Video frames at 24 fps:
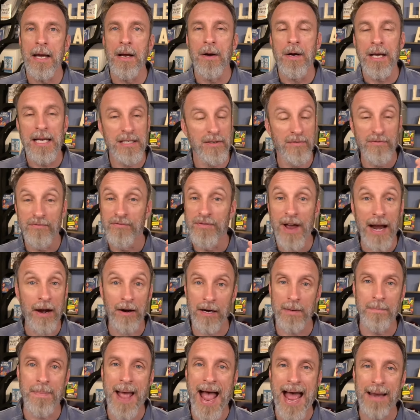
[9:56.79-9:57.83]
It's a very
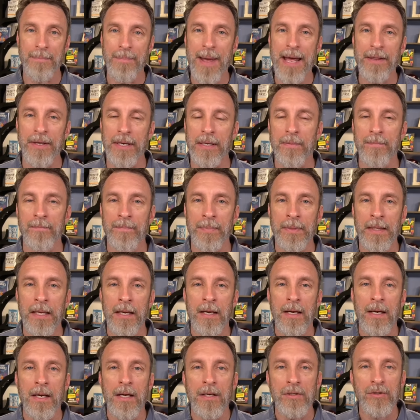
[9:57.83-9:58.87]
bad method.
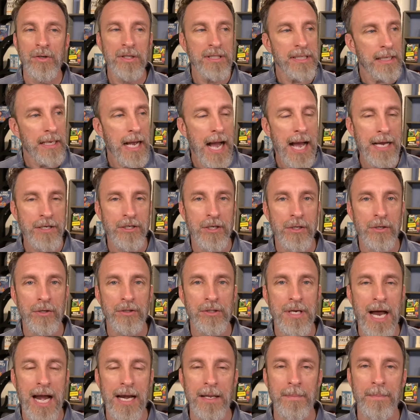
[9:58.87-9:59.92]
So I said, gosh, there's
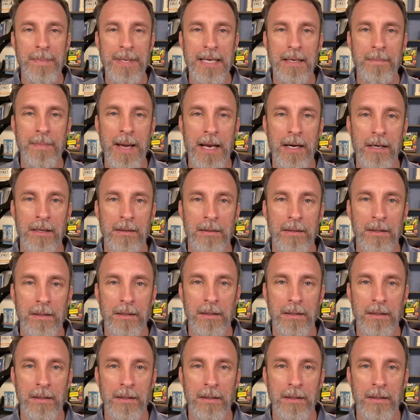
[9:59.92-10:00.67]
got to be a better